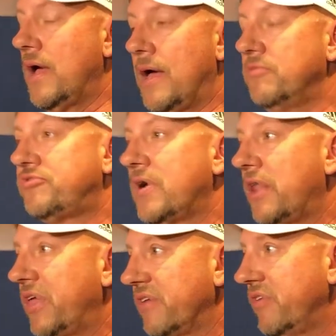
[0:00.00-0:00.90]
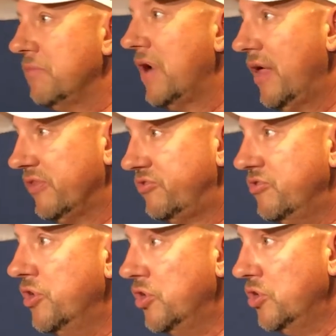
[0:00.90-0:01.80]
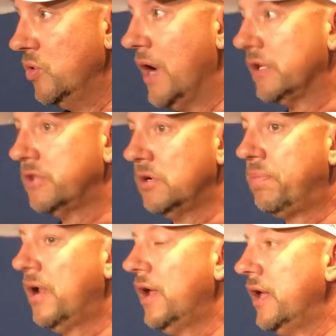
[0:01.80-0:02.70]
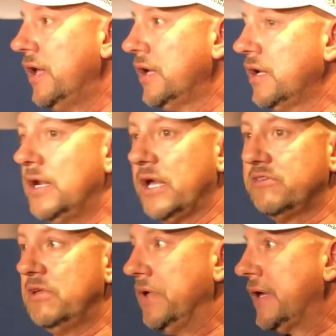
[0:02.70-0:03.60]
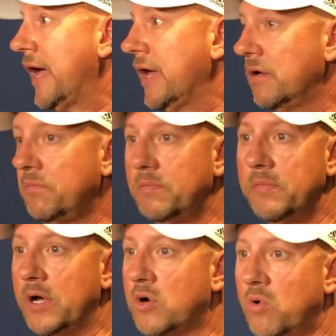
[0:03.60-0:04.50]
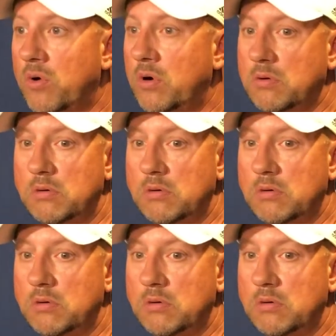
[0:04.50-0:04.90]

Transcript: I'm just trying to think of anybody that's new out there playing. And I guess it'd be Cam at corner.